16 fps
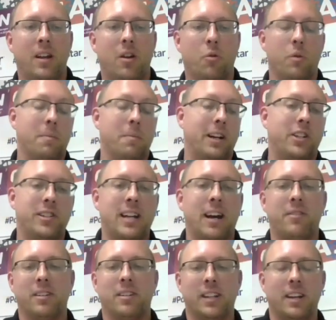we might just have
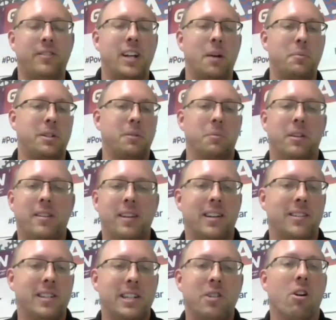to lift up some of the
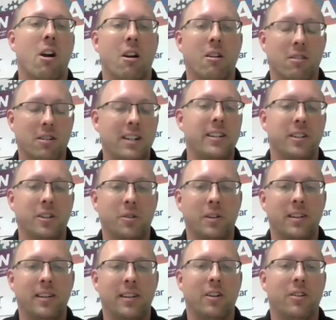things that you're already
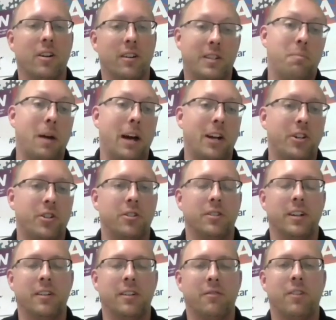doing that are
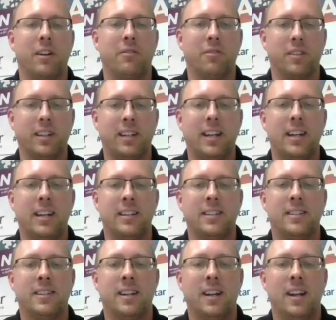special and fun for the
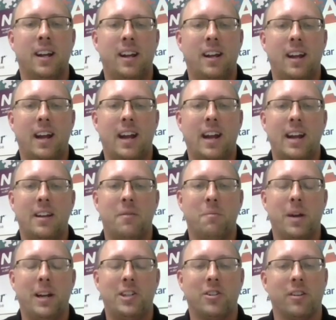kids, and
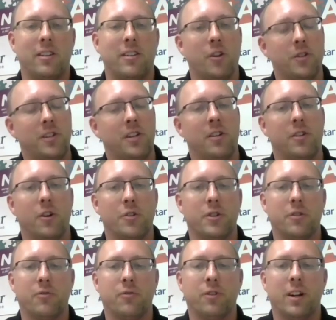make sure that those
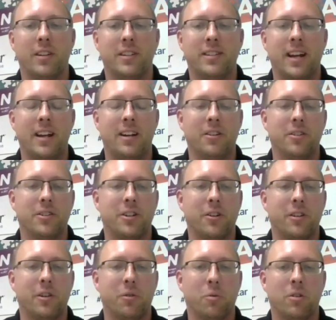are front and center,
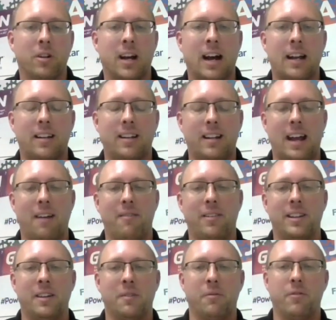so that we're not having
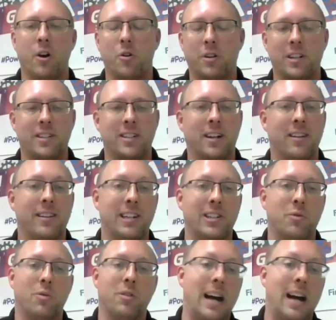them focus on
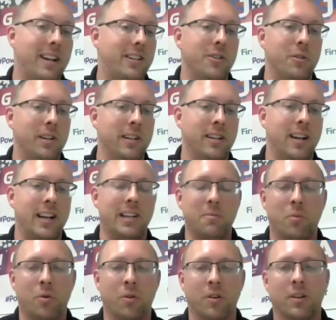things we're not doing
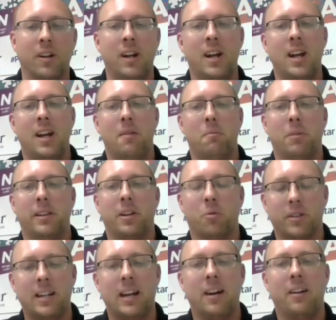anymore, but that
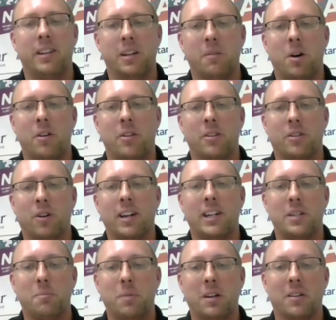we're telling them all the great
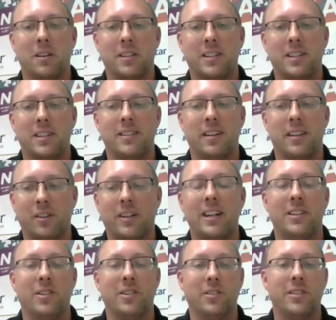experiences that their
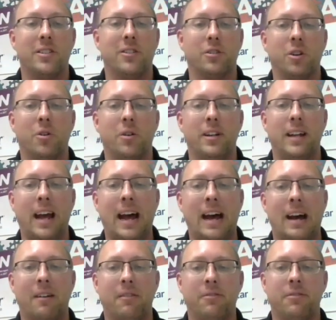kids are still going to
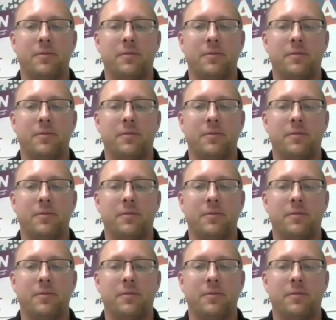have.